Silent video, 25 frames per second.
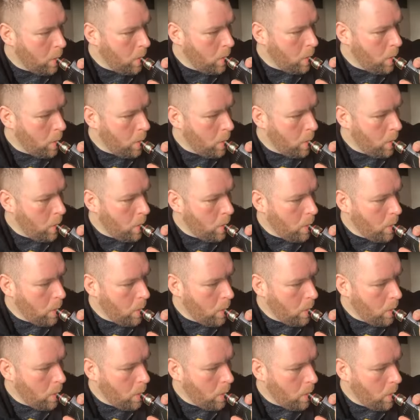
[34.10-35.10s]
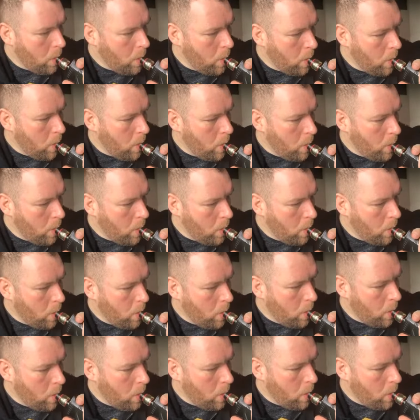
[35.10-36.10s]

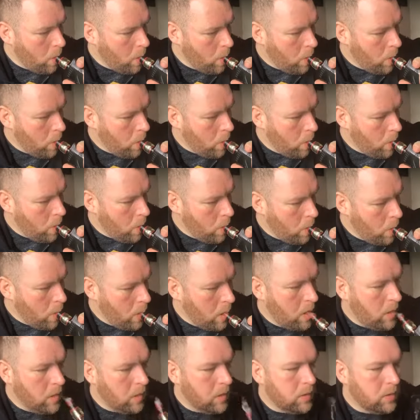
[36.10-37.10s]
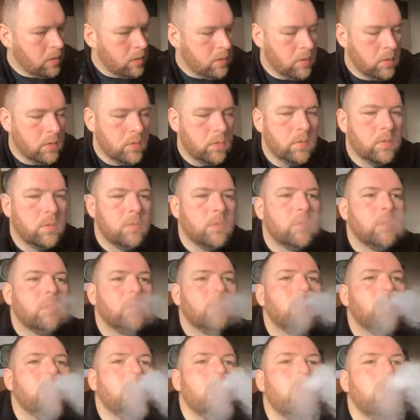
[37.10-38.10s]

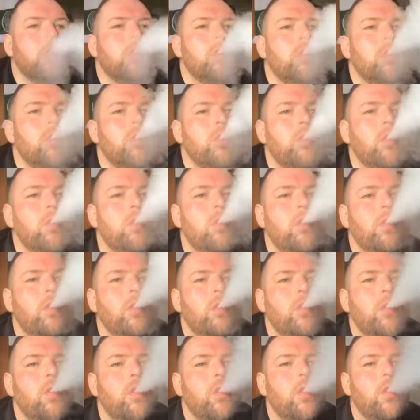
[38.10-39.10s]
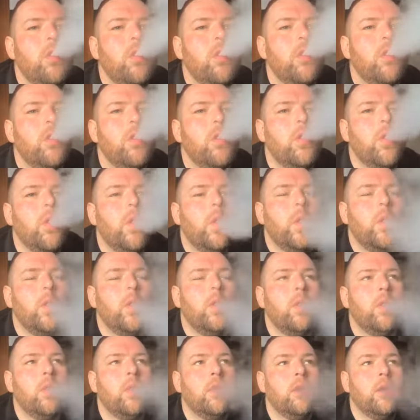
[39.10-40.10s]

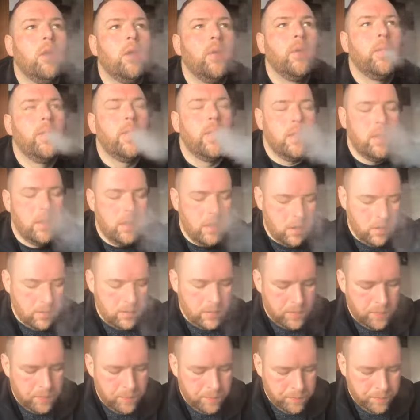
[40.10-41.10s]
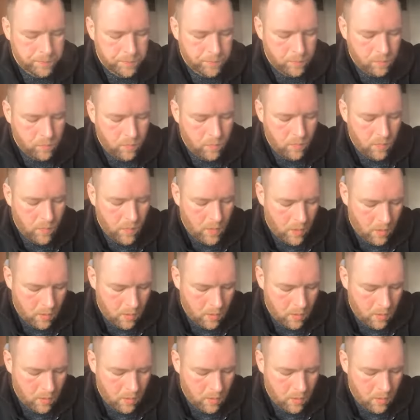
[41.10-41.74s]
No one is speaking in this clip.